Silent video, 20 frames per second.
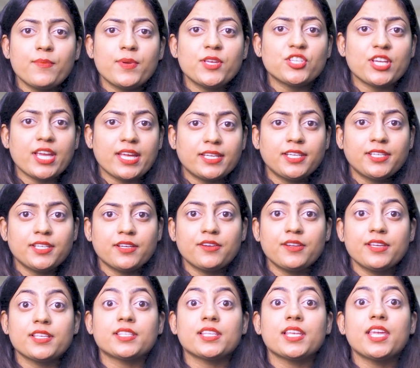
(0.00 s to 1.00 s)
image editor
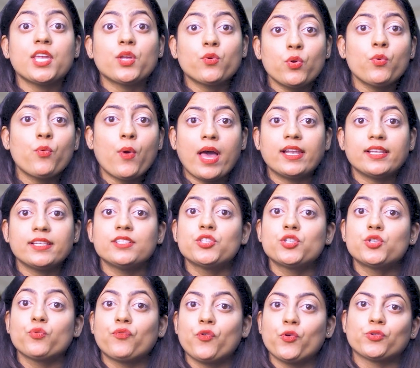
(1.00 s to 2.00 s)
is
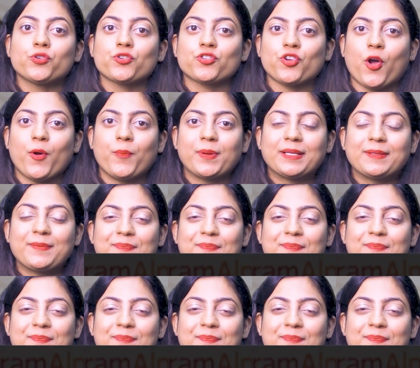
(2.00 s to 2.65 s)
equivalent to Photoshop.